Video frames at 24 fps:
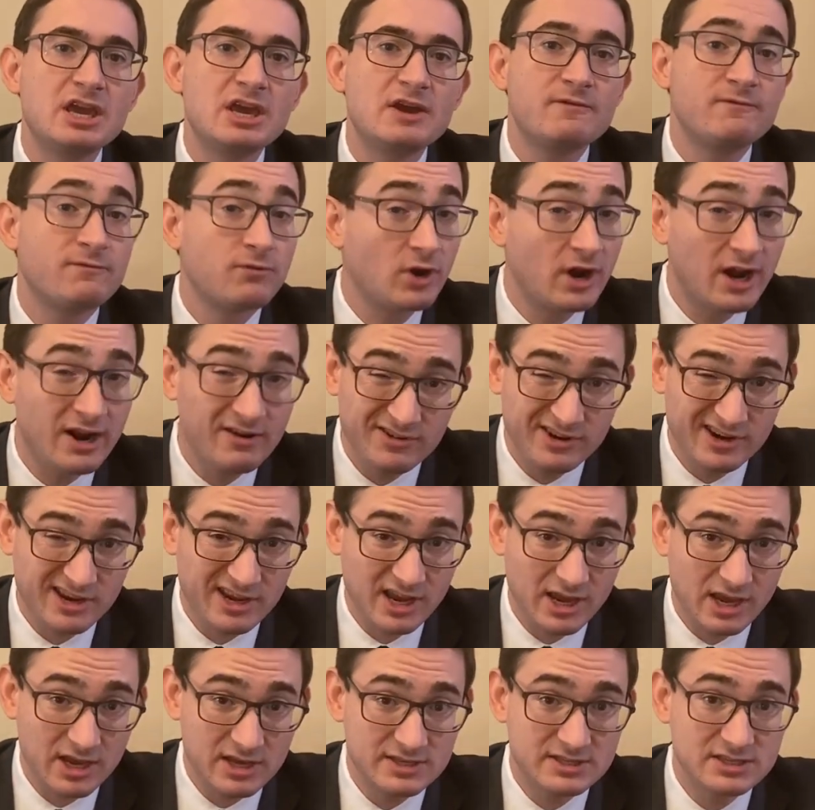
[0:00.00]
for every
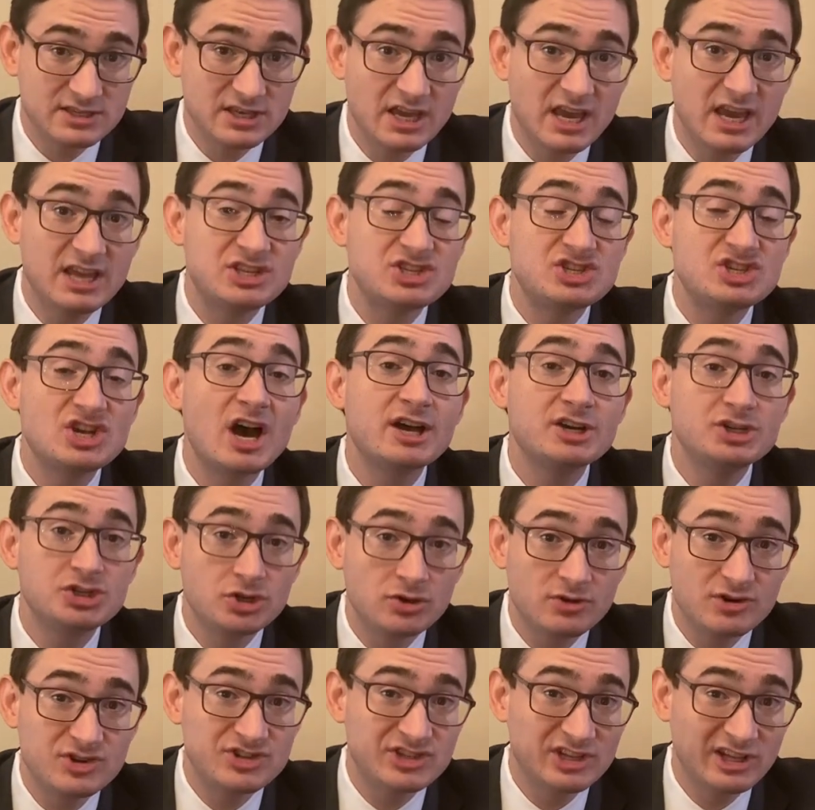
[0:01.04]
case, it's not
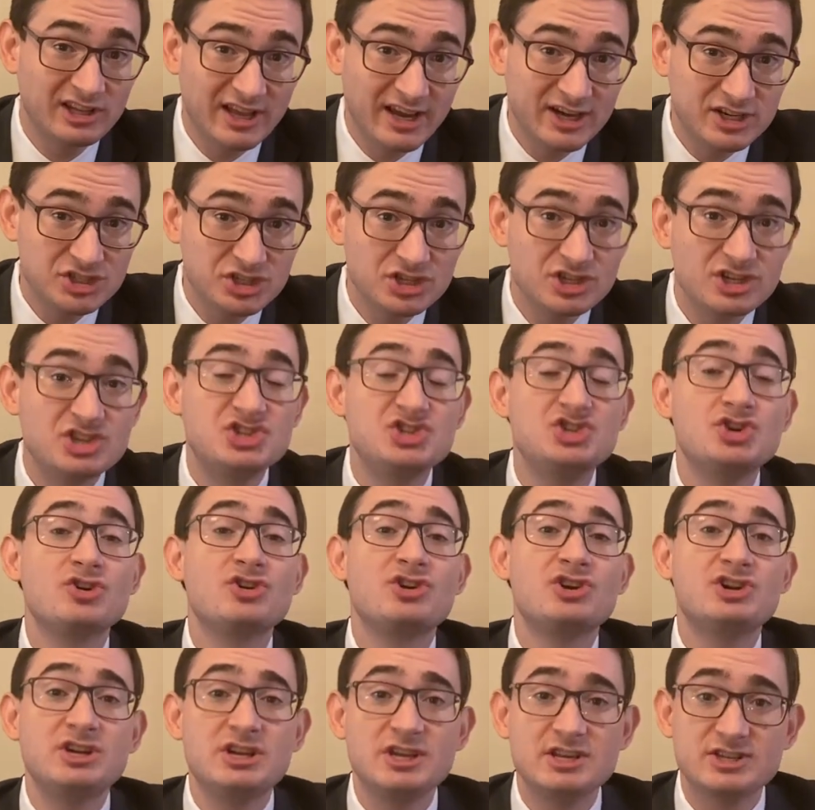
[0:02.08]
jury selection, it's
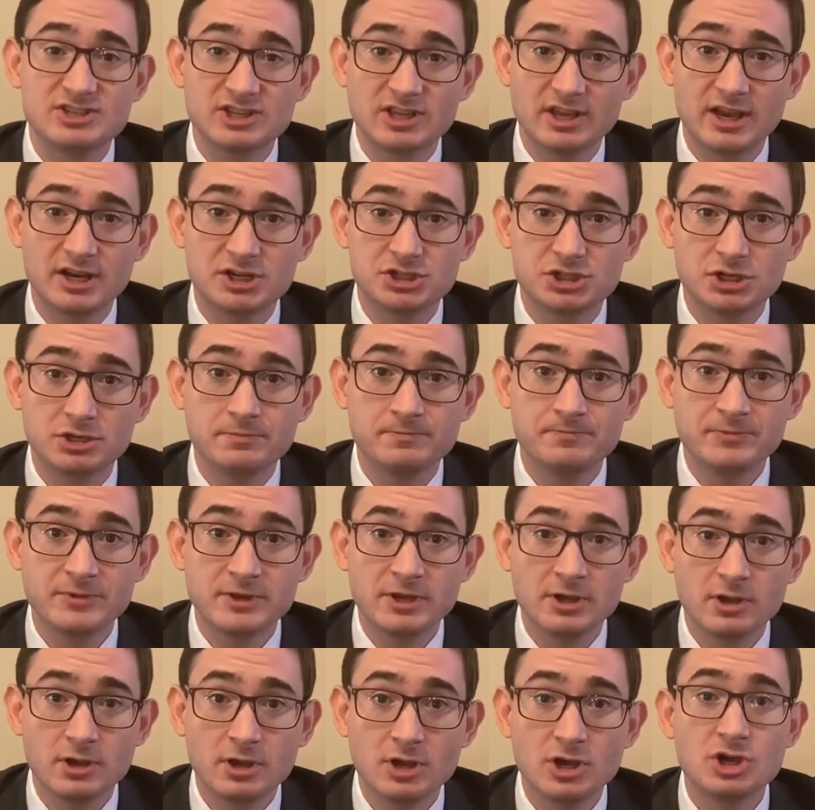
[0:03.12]
jury deselection.
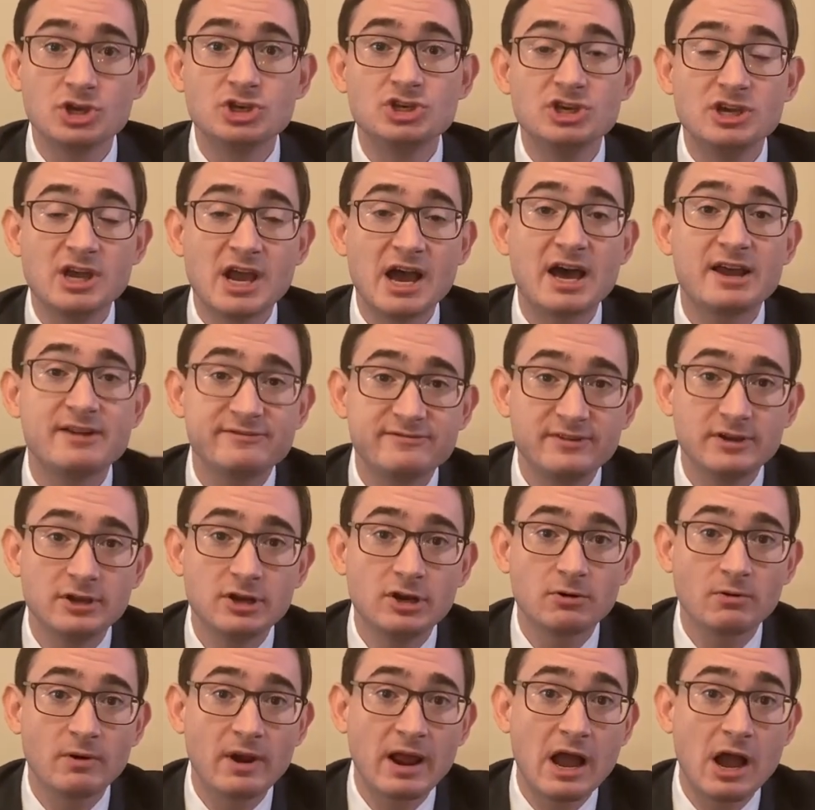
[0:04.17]
You got to
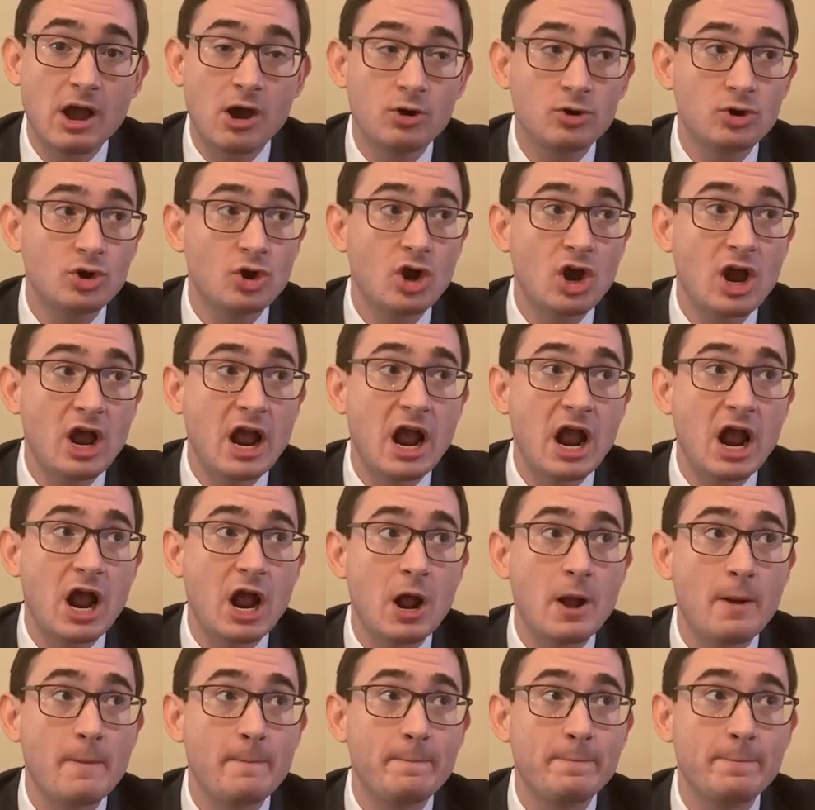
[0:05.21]
figure out,
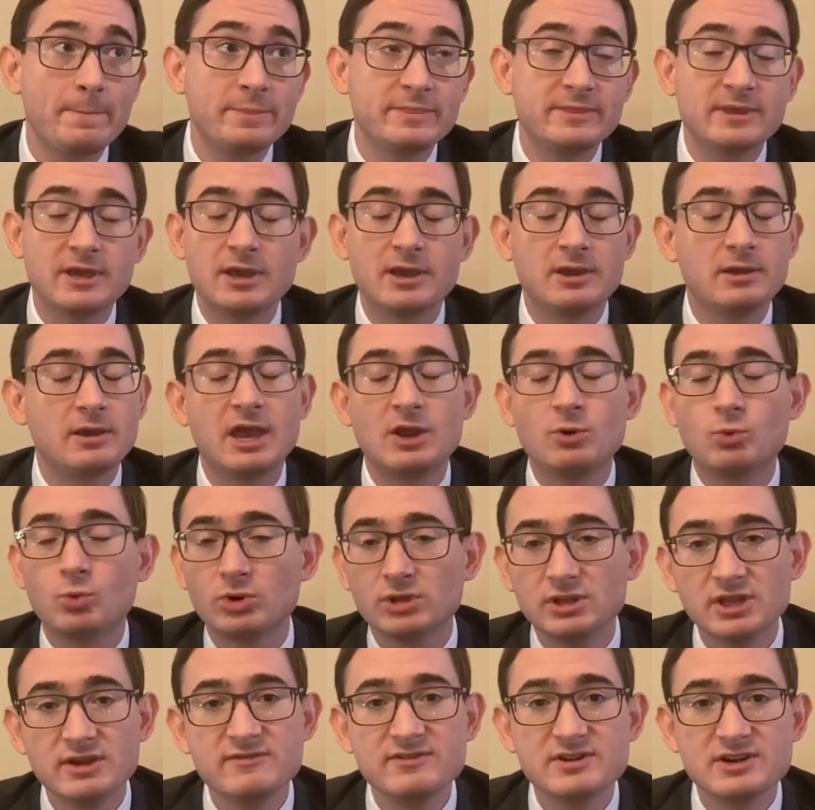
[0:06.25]
and we're
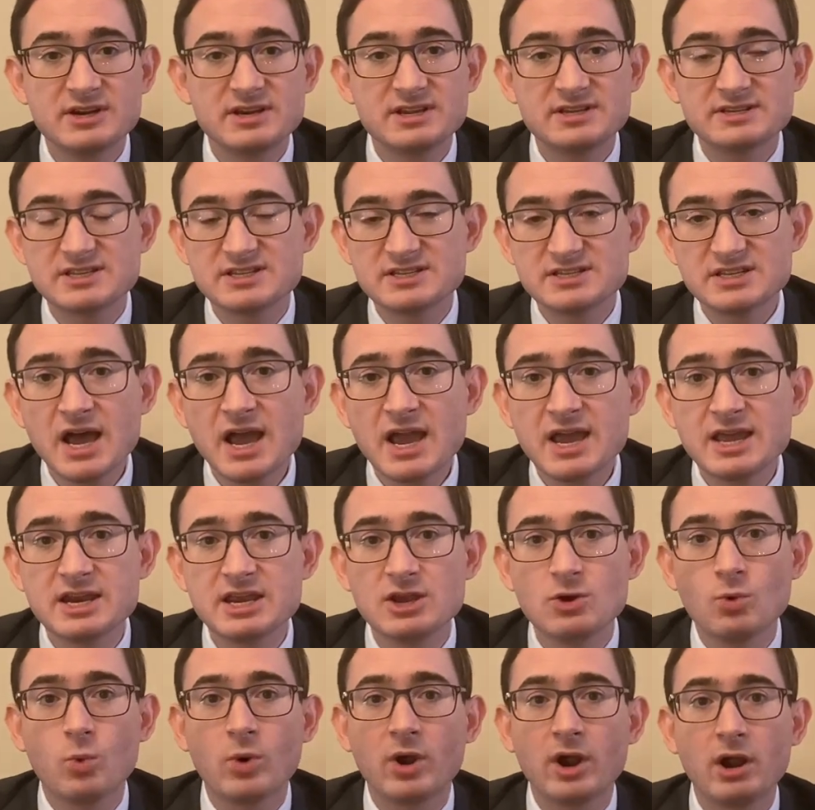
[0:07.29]
living in a society
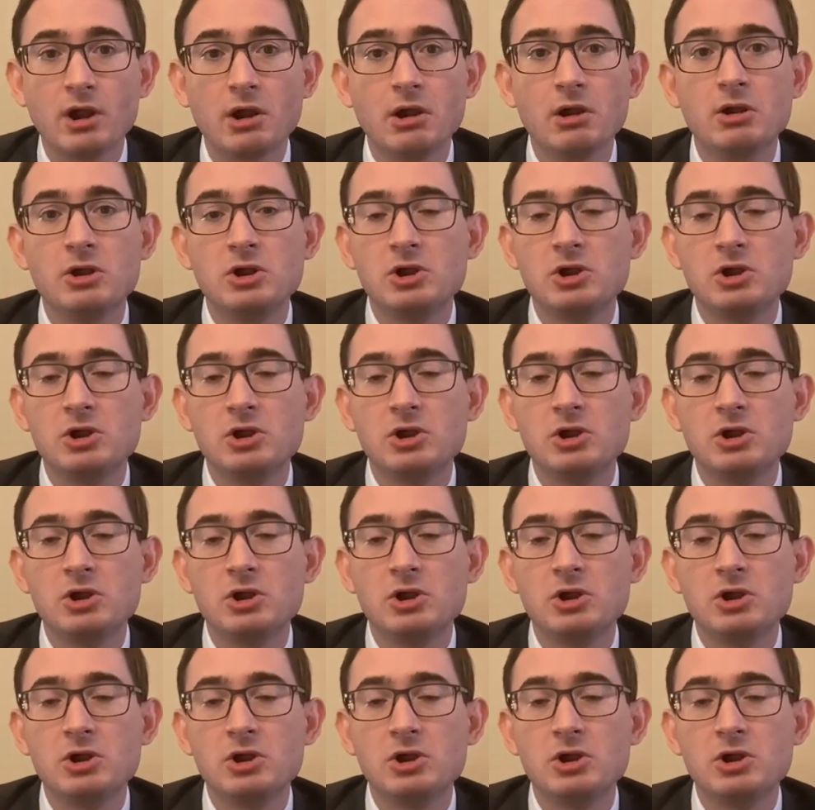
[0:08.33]
where